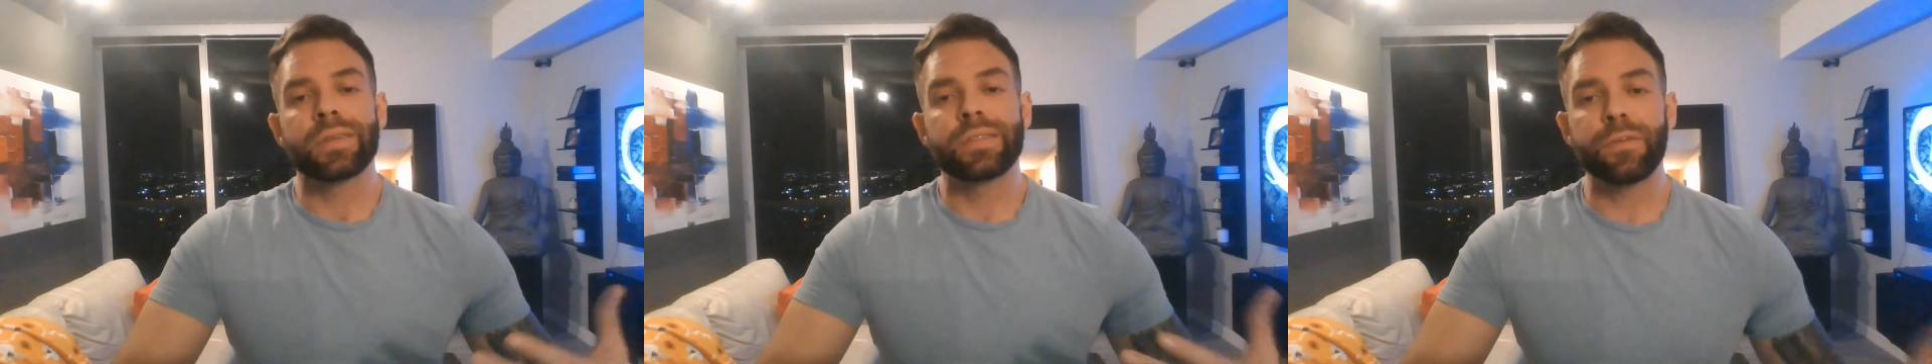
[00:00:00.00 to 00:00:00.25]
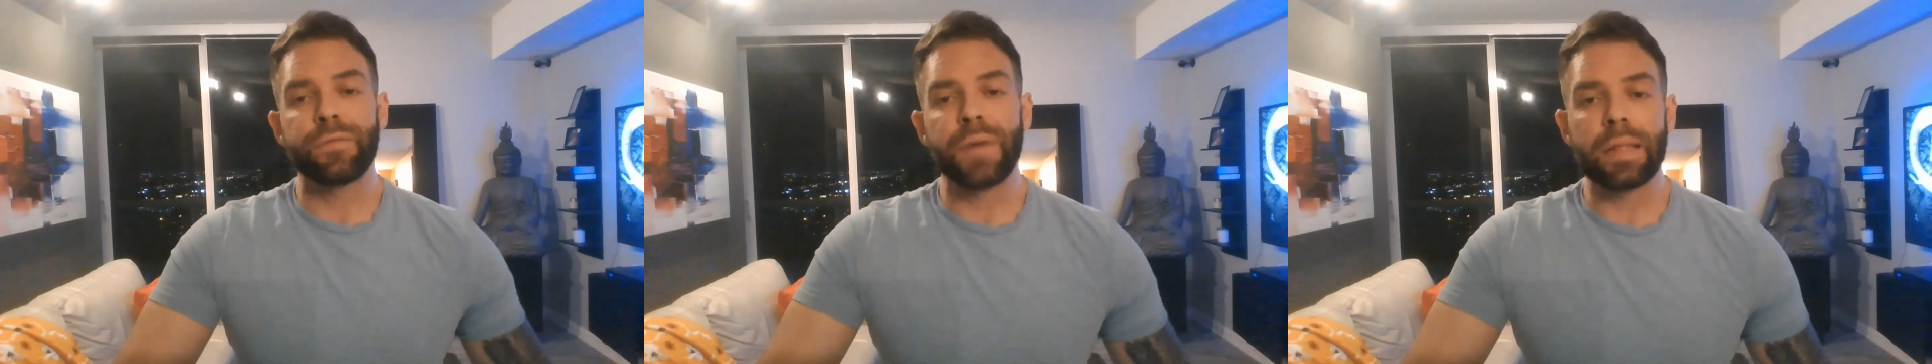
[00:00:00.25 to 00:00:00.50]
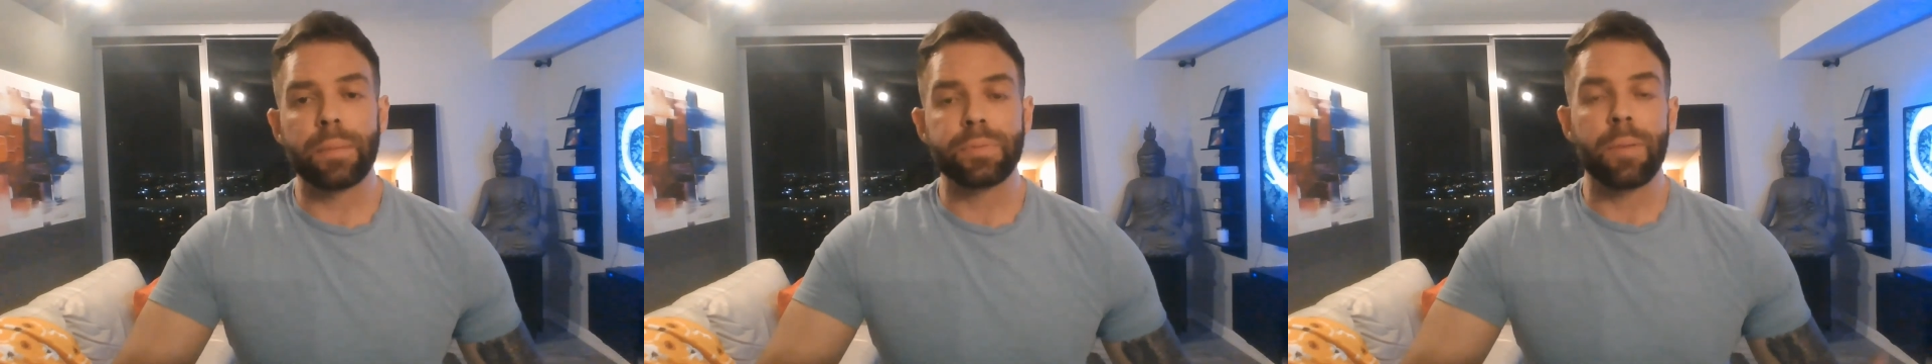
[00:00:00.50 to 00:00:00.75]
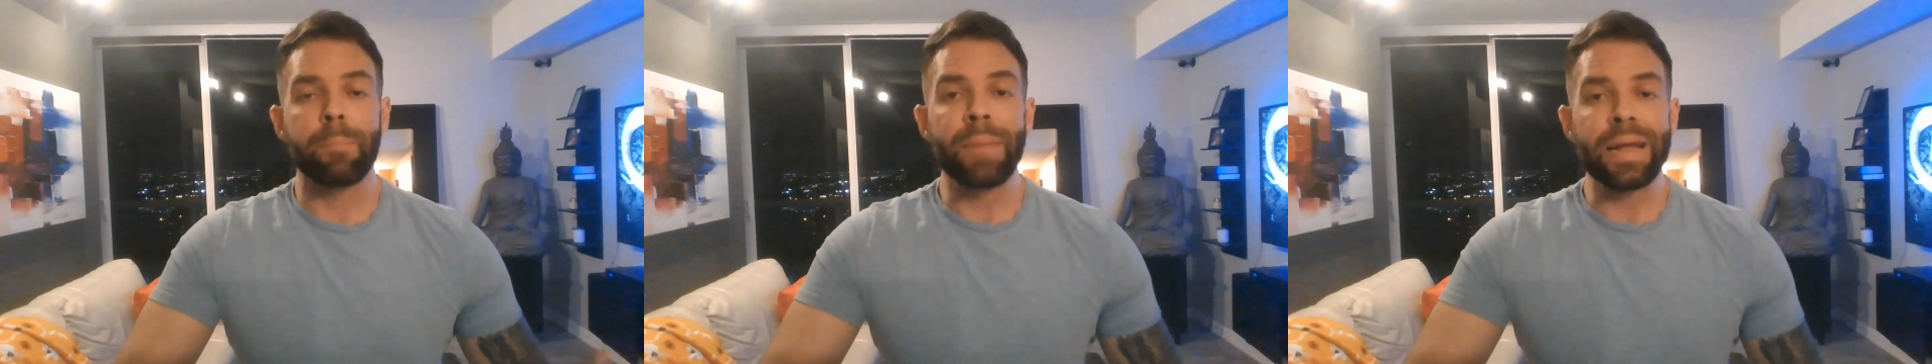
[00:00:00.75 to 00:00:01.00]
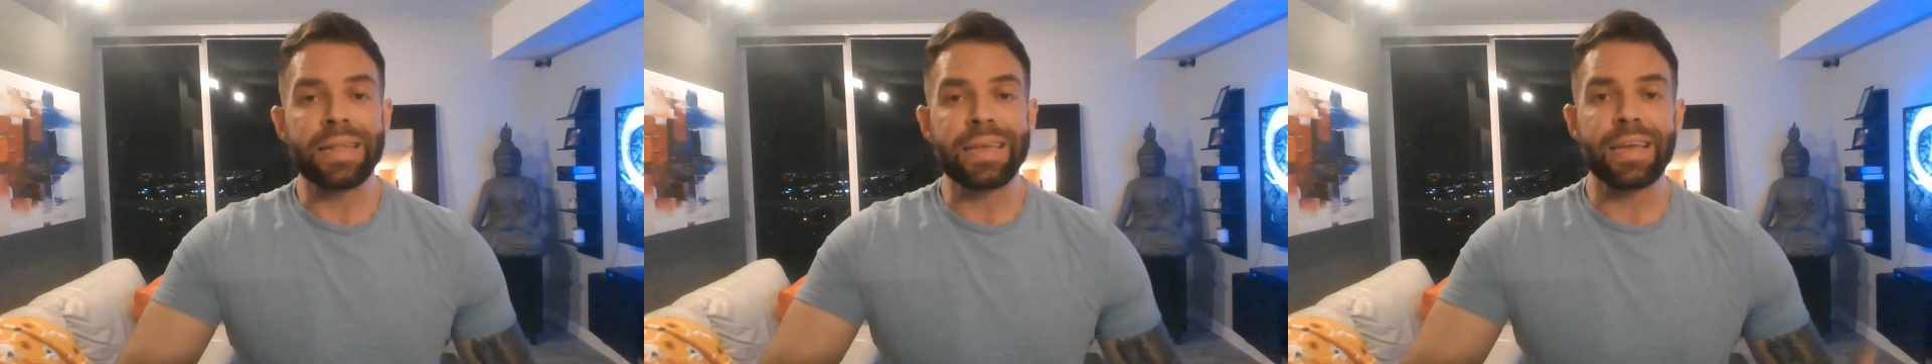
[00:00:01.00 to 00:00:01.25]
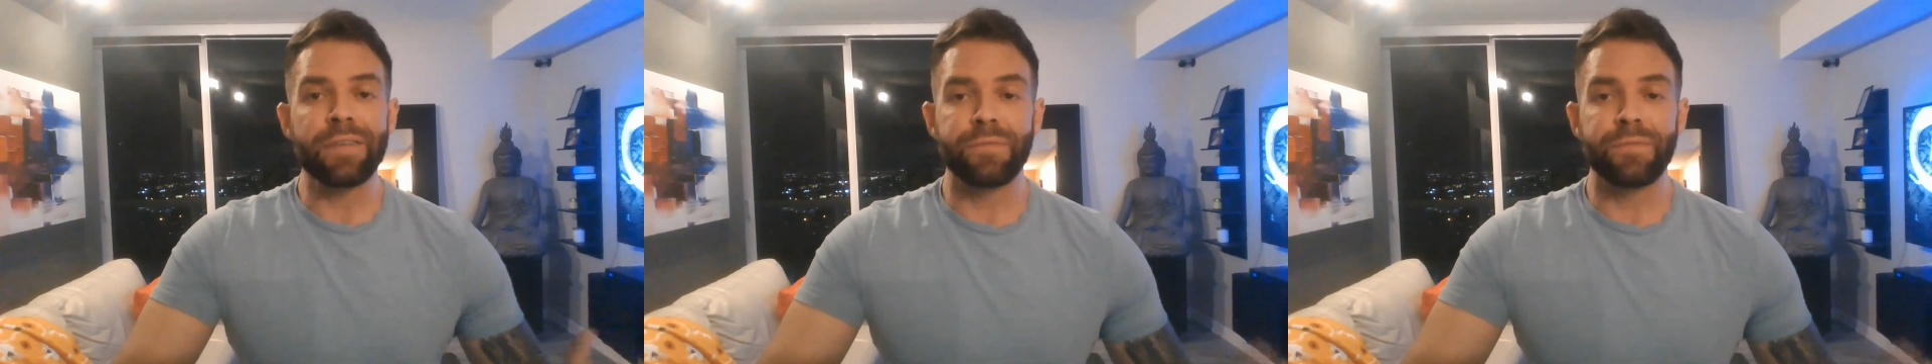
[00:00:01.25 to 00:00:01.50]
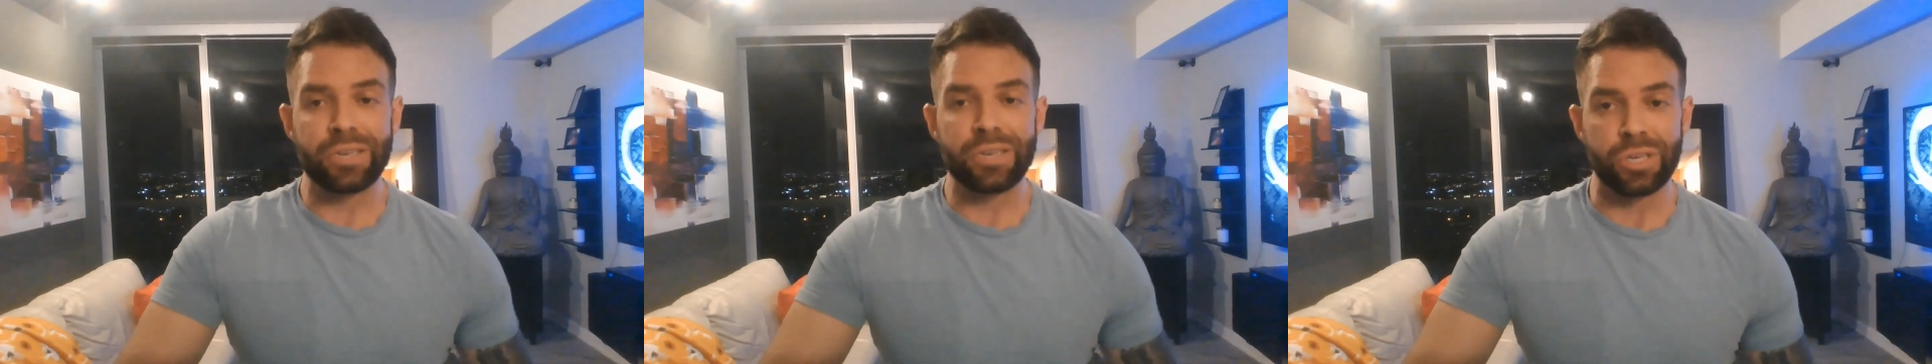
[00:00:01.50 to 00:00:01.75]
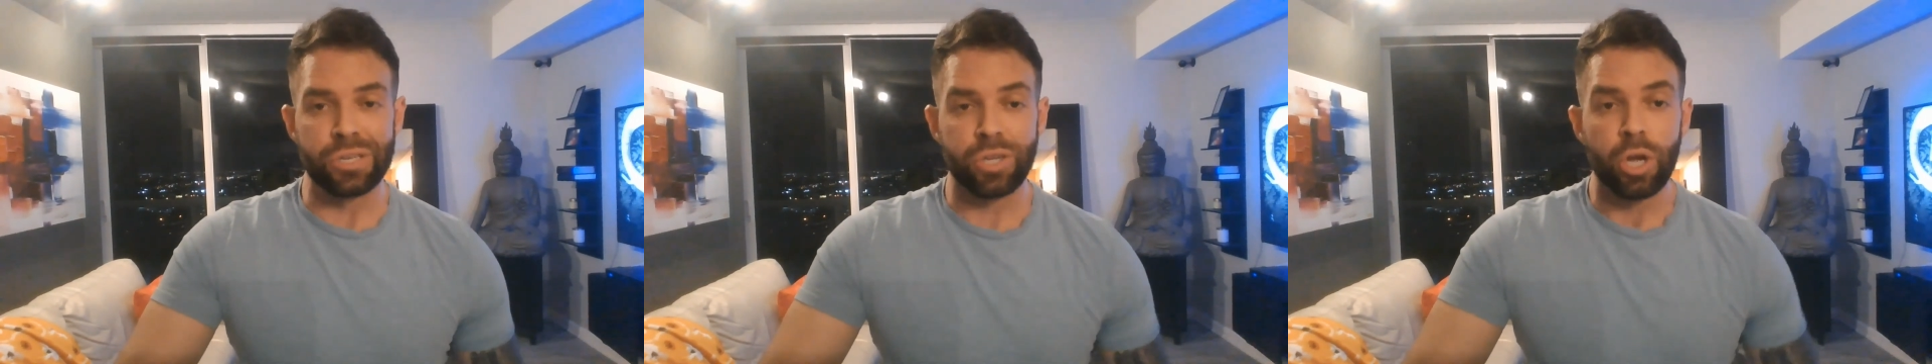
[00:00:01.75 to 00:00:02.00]
developed many
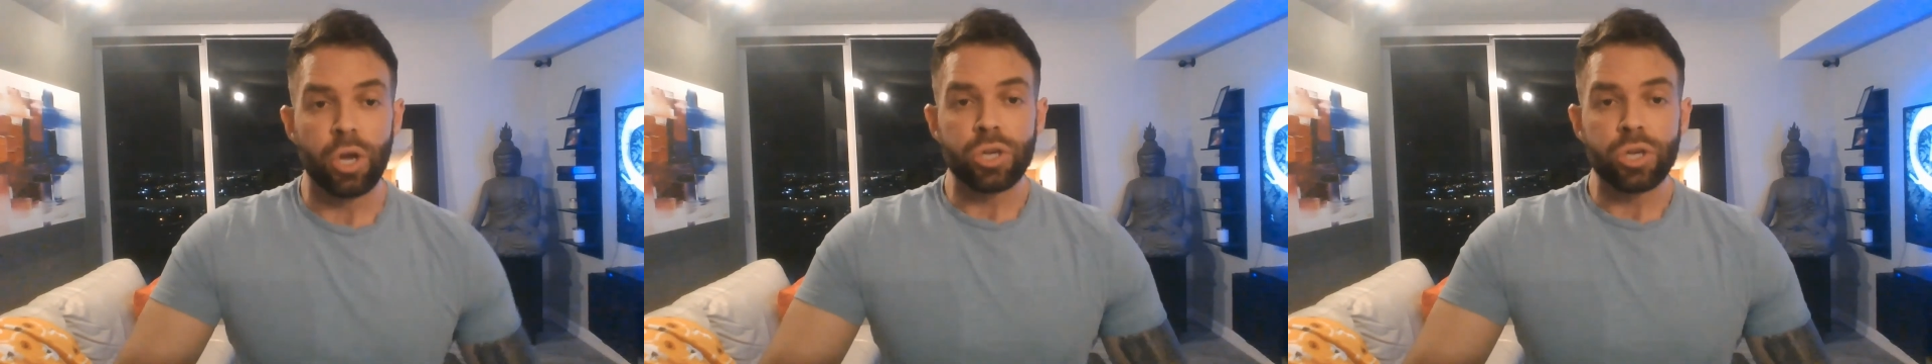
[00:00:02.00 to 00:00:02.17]
inventions.